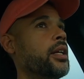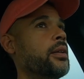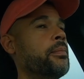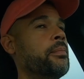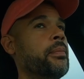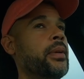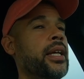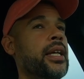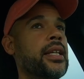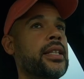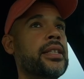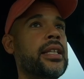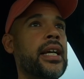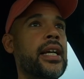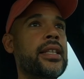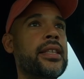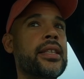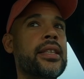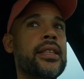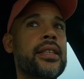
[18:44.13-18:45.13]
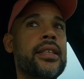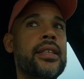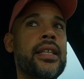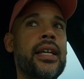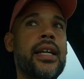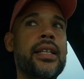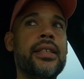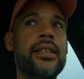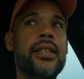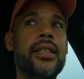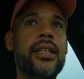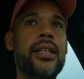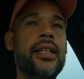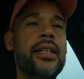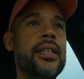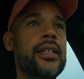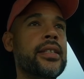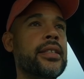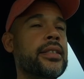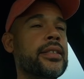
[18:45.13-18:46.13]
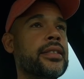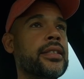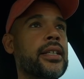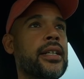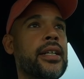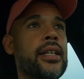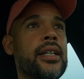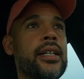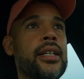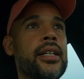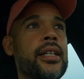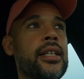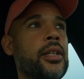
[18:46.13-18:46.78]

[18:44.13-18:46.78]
man that that thing is uh